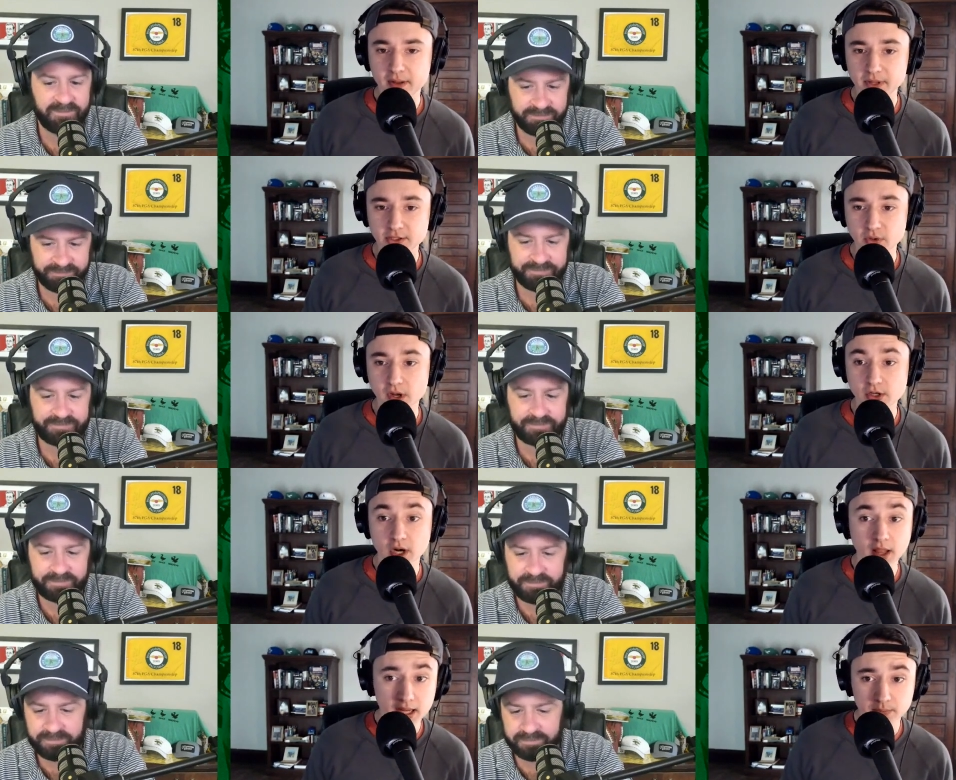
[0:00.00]
Speaker 1: at plus 300. A
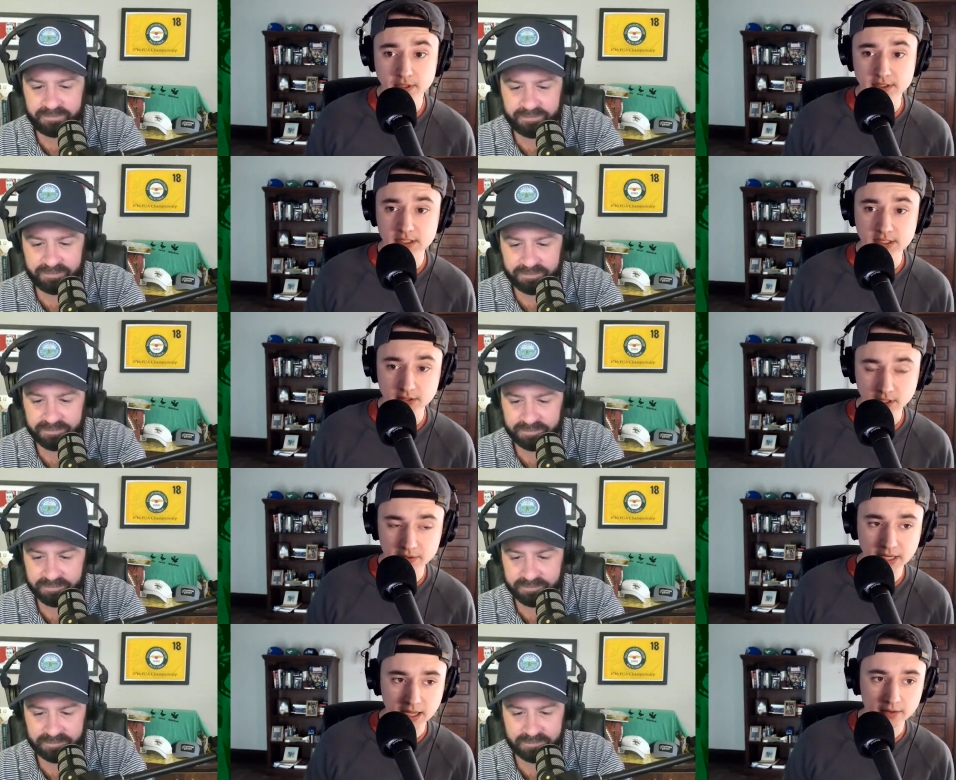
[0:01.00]
lot of books, and he's still going
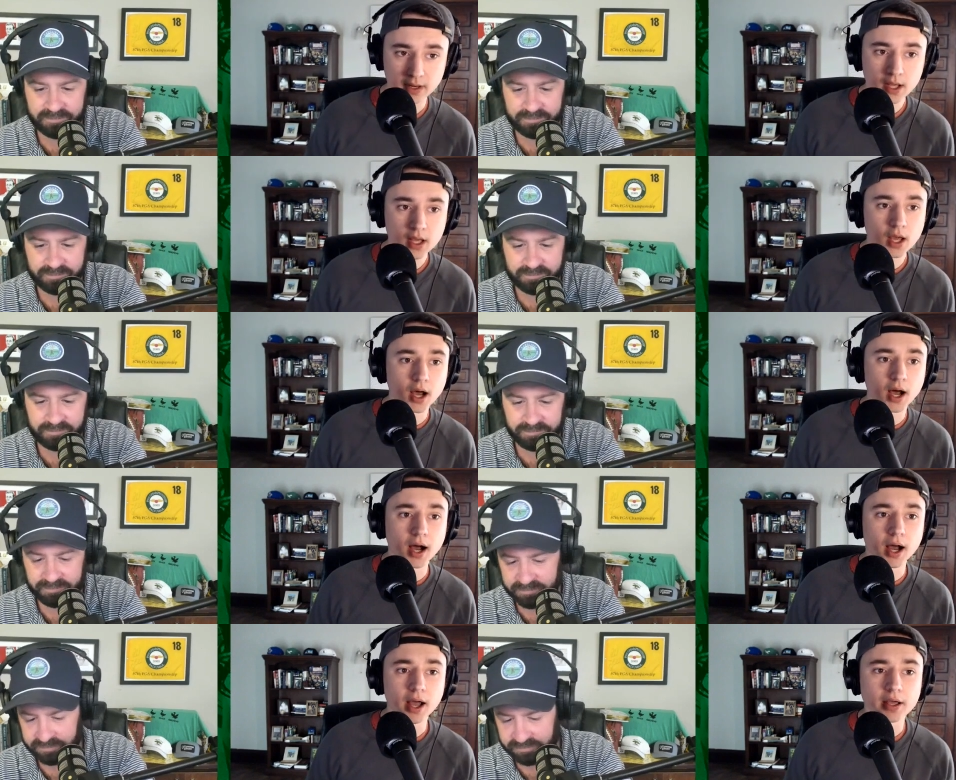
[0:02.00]
down.
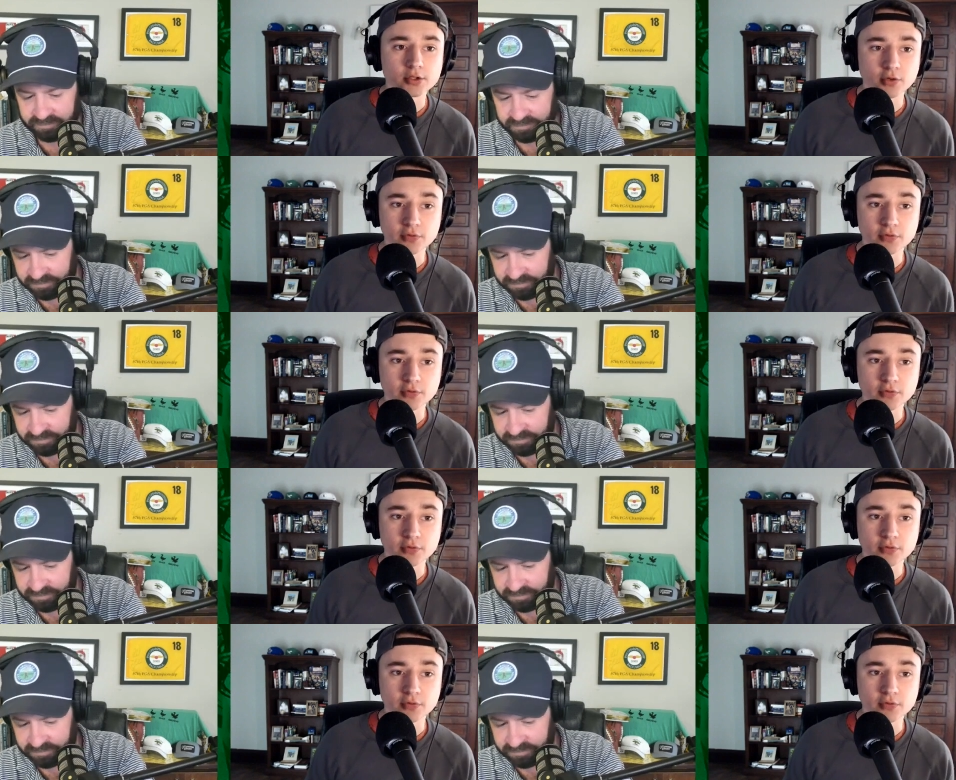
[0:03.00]
Uh, so if